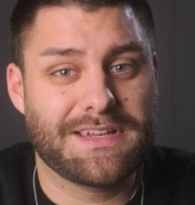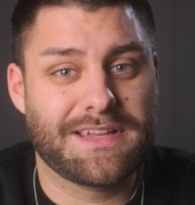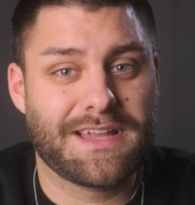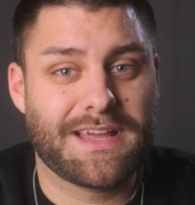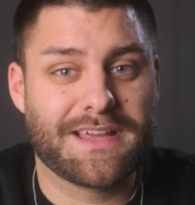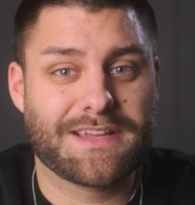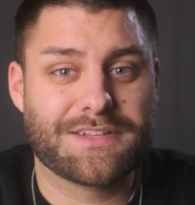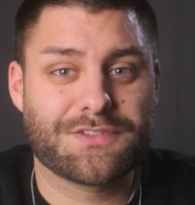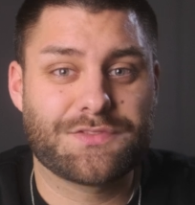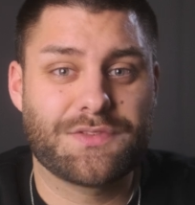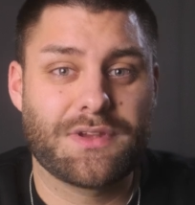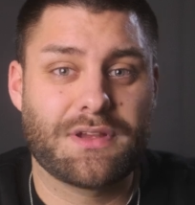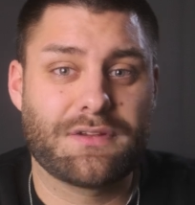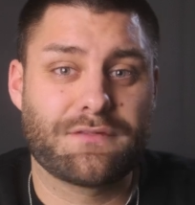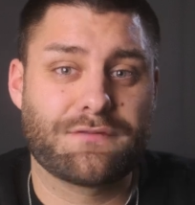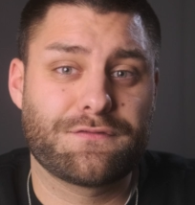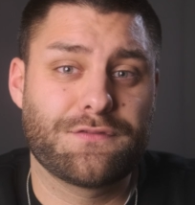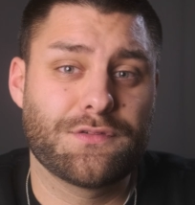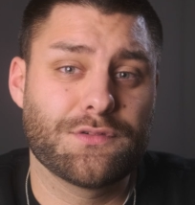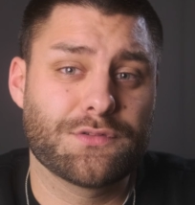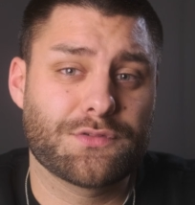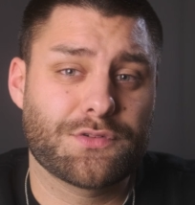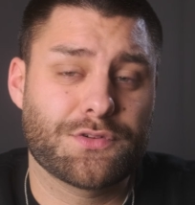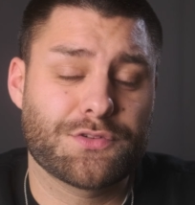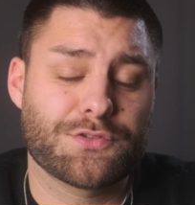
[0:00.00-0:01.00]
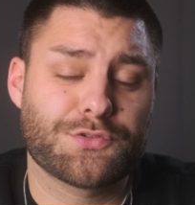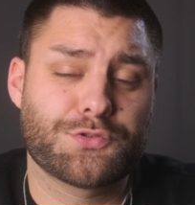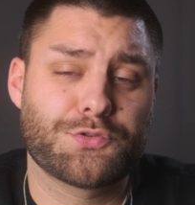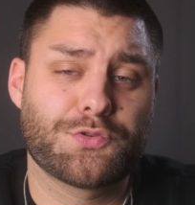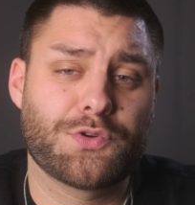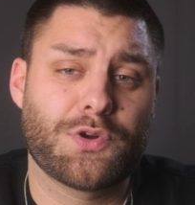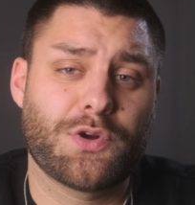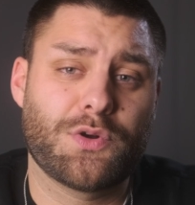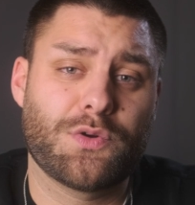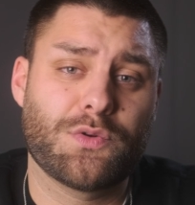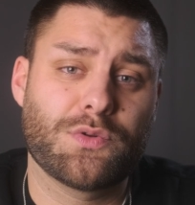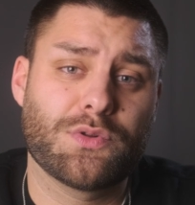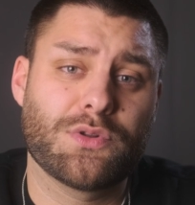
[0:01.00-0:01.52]
like to have full
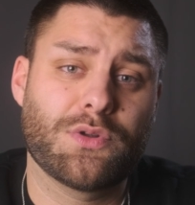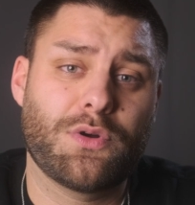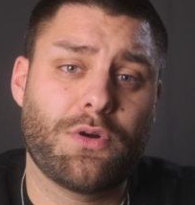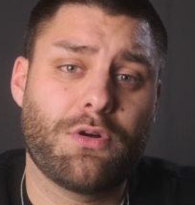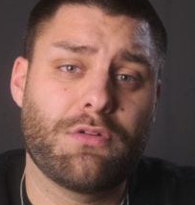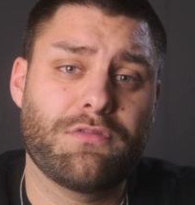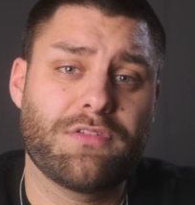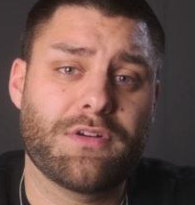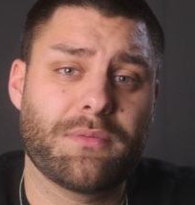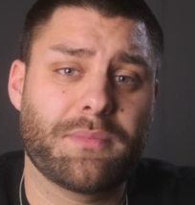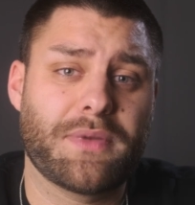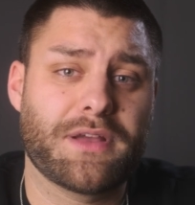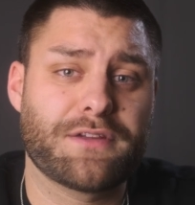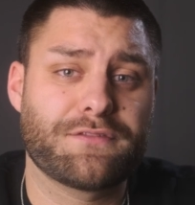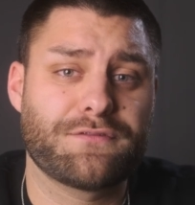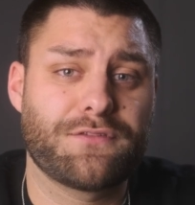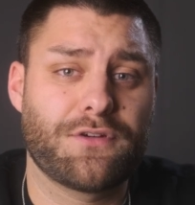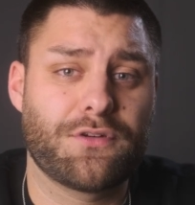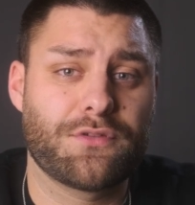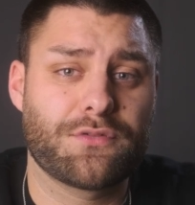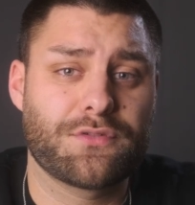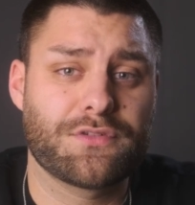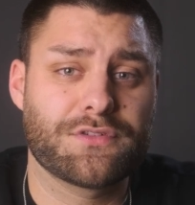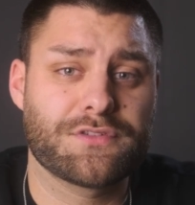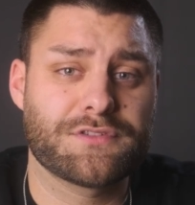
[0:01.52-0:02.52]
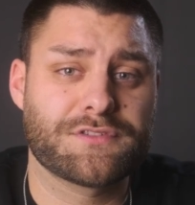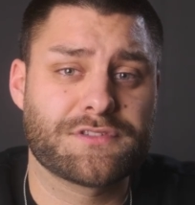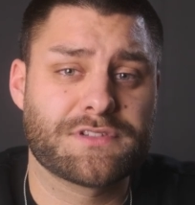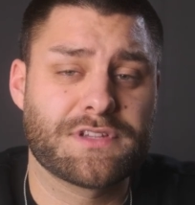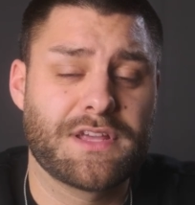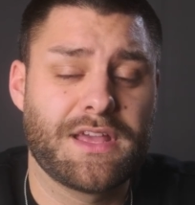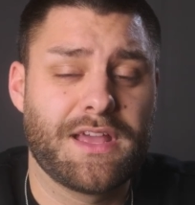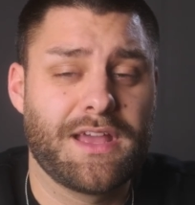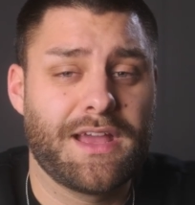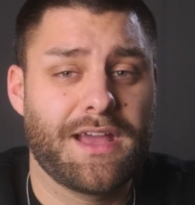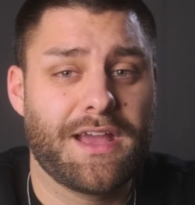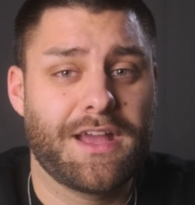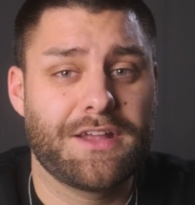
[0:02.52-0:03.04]
control over my
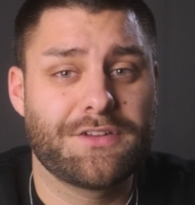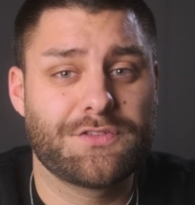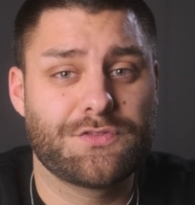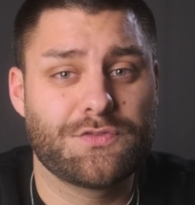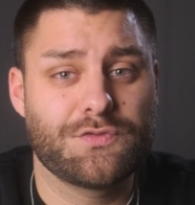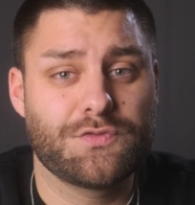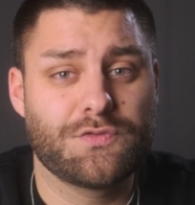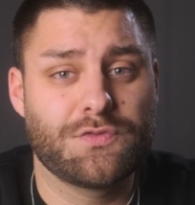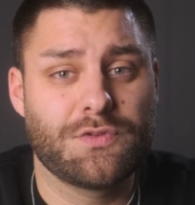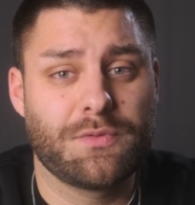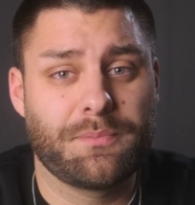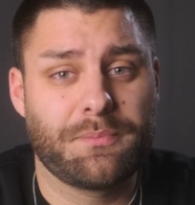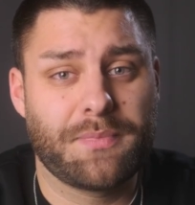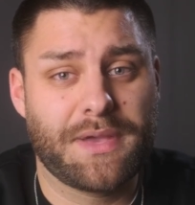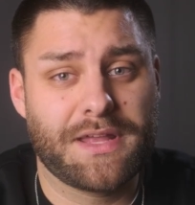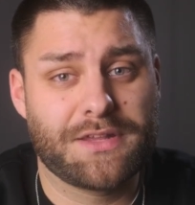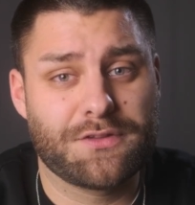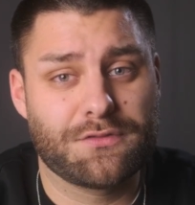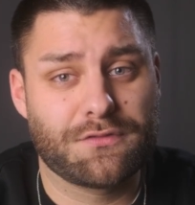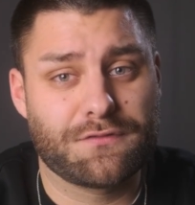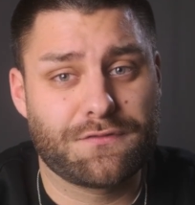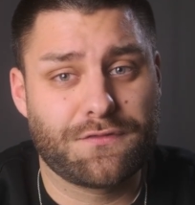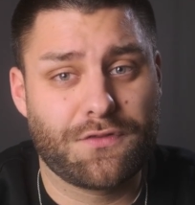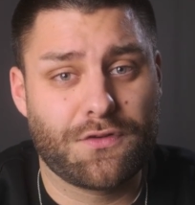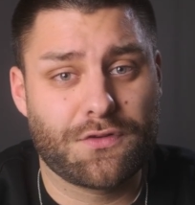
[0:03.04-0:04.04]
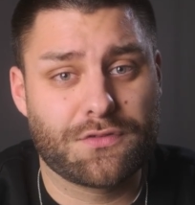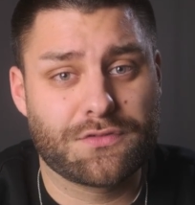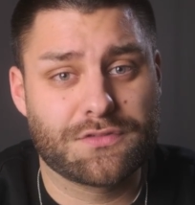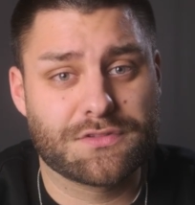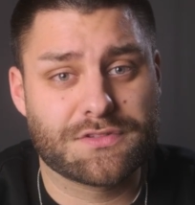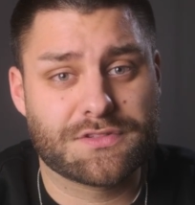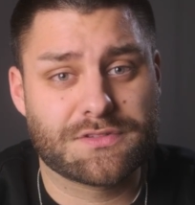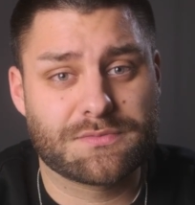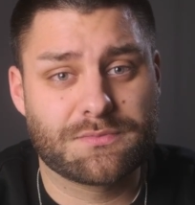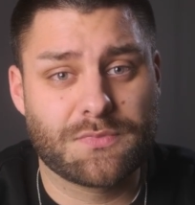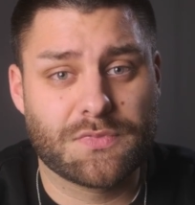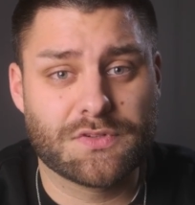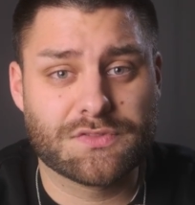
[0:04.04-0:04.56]
focus and do manual
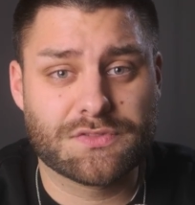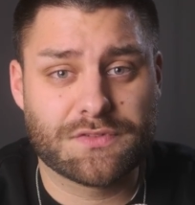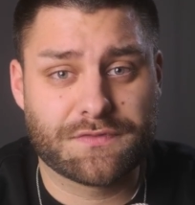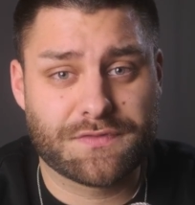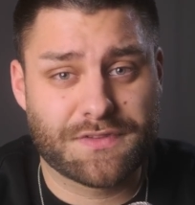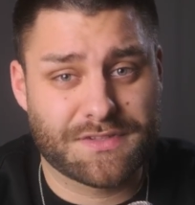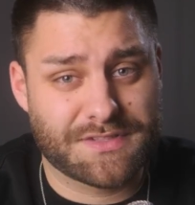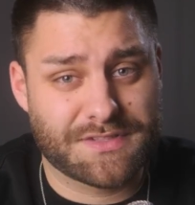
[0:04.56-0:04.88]
focus most of the